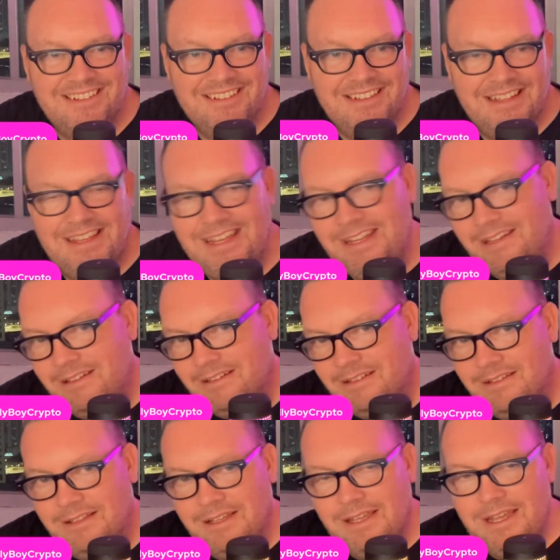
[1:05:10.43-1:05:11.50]

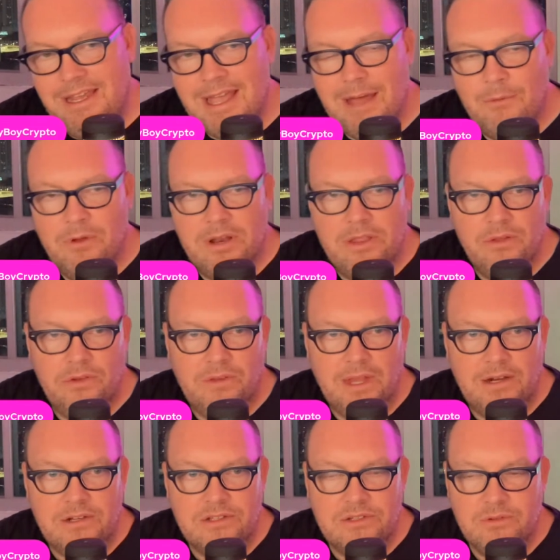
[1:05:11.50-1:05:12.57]
He got one of those
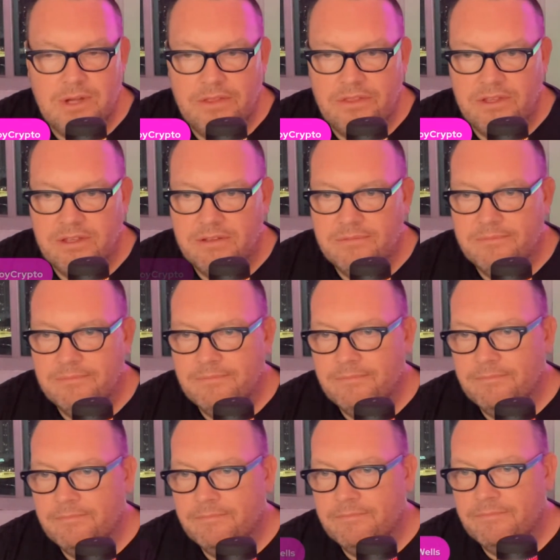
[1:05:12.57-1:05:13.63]
letters too, I think.
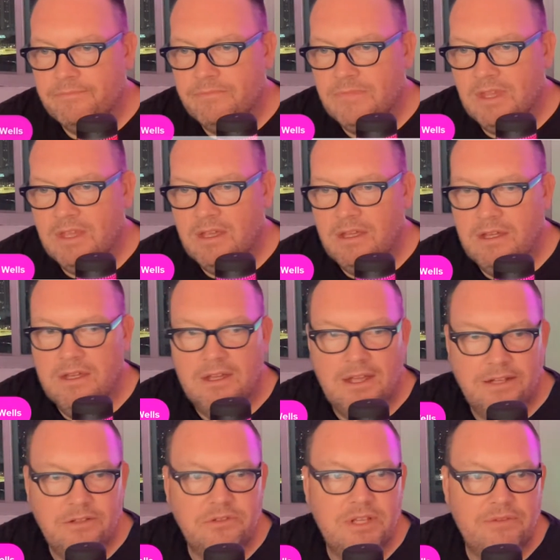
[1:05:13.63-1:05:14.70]
I
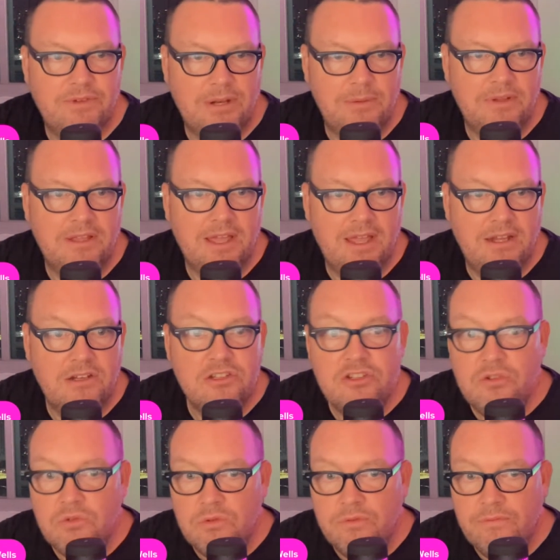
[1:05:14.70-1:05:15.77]
do take vitamin
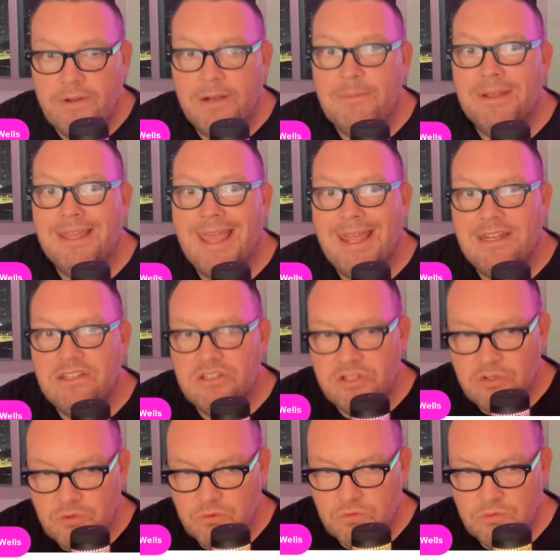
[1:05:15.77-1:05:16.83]
K2. Vitamin
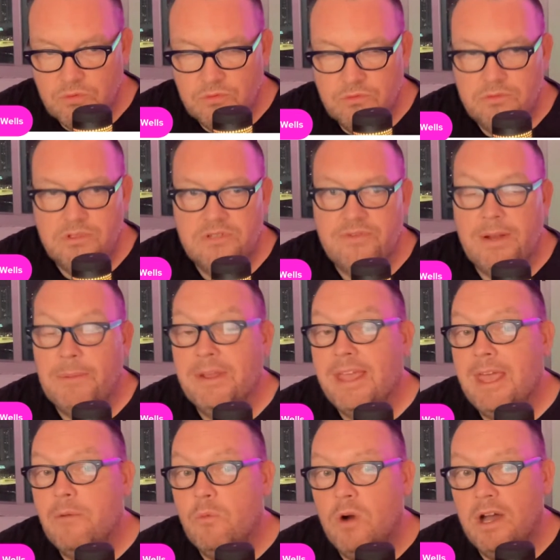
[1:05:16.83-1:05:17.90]
K2. There's vitamin
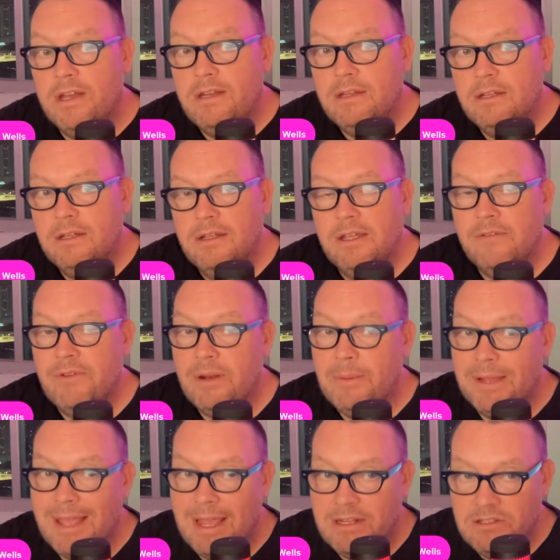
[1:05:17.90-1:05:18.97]
K1 and vitamin
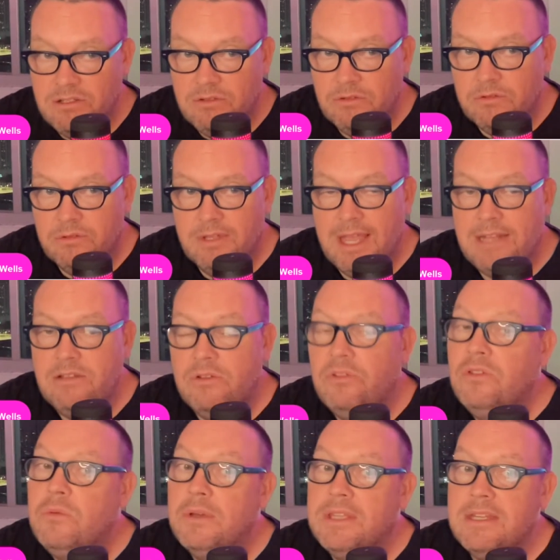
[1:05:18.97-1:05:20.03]
K2. K2 is
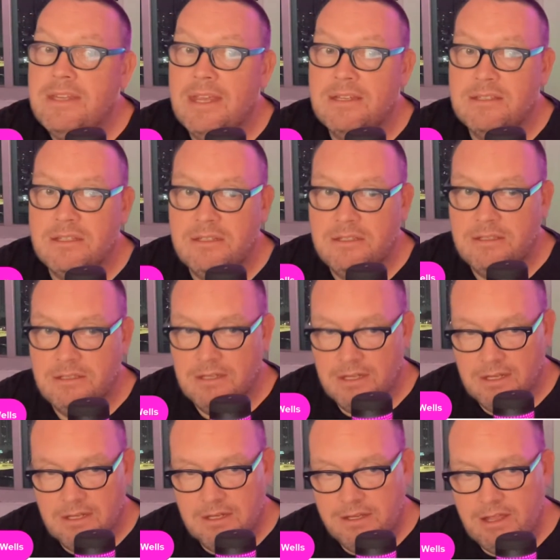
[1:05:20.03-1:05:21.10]
the one that takes the
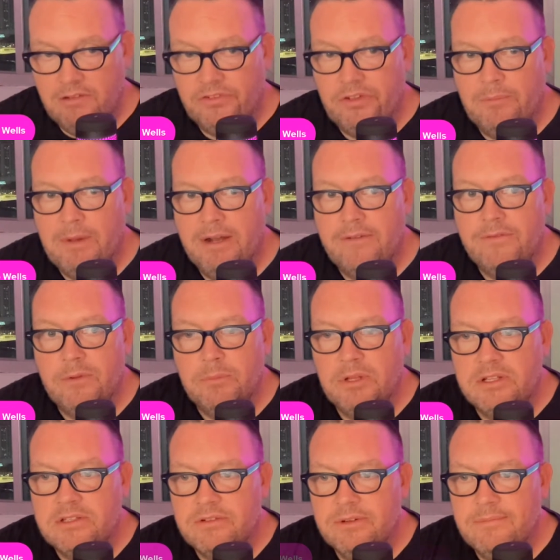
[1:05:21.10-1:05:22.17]
calcium out of your
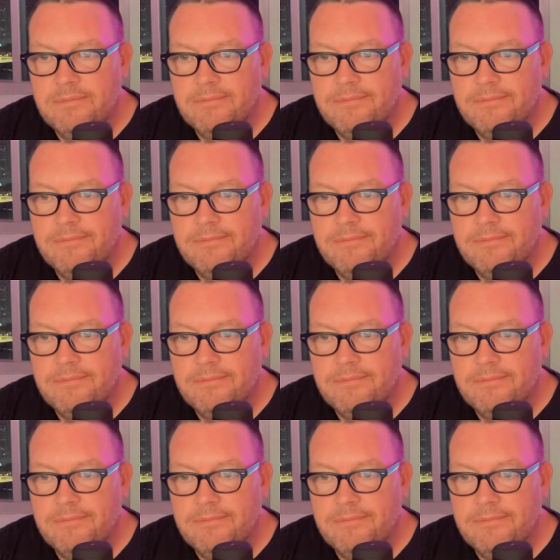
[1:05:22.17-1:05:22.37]
bloodstream.